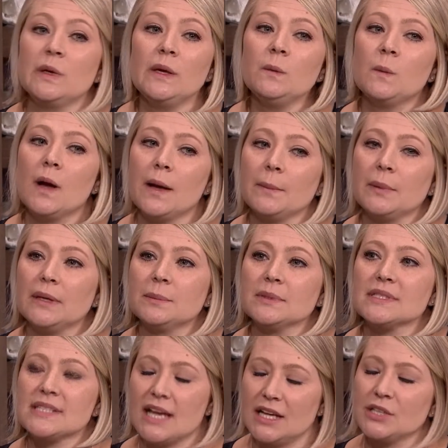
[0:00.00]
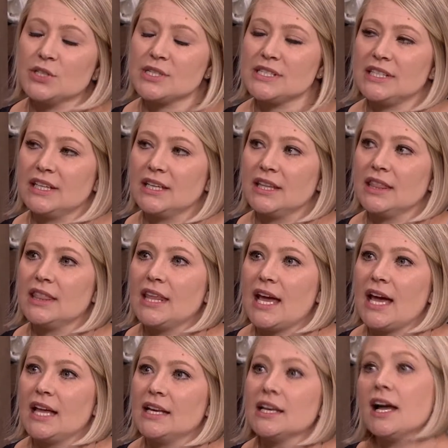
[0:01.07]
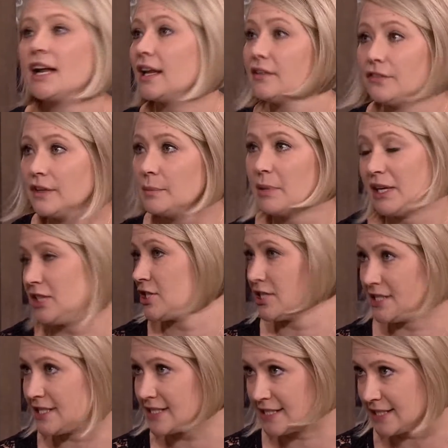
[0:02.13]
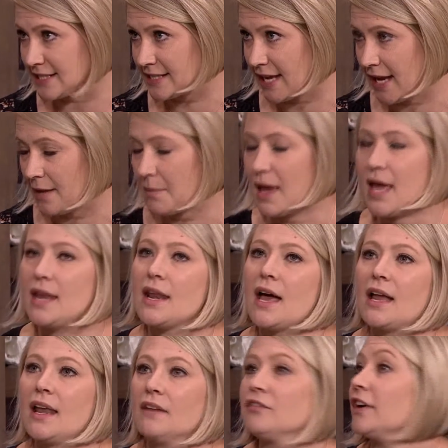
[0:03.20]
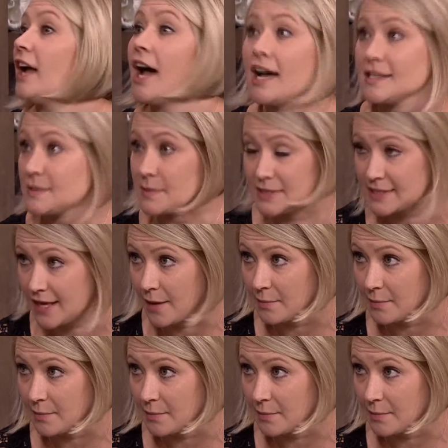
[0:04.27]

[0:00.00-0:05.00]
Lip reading: we want people to understand that not every patient is the same and not every hospice